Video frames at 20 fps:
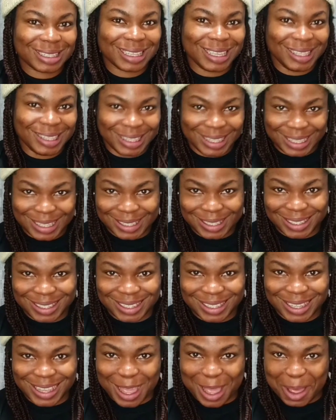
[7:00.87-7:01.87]
in
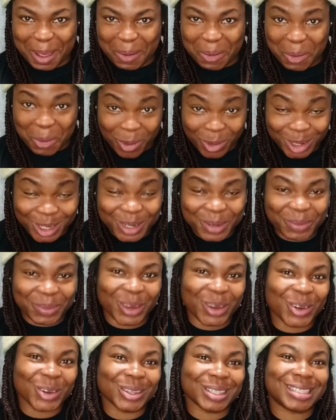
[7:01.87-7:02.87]
this one
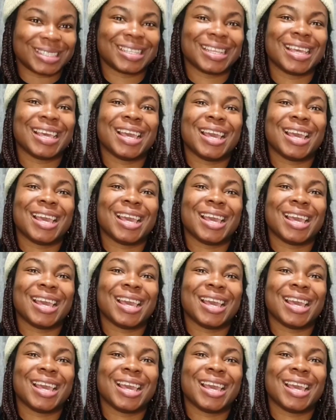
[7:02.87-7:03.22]
because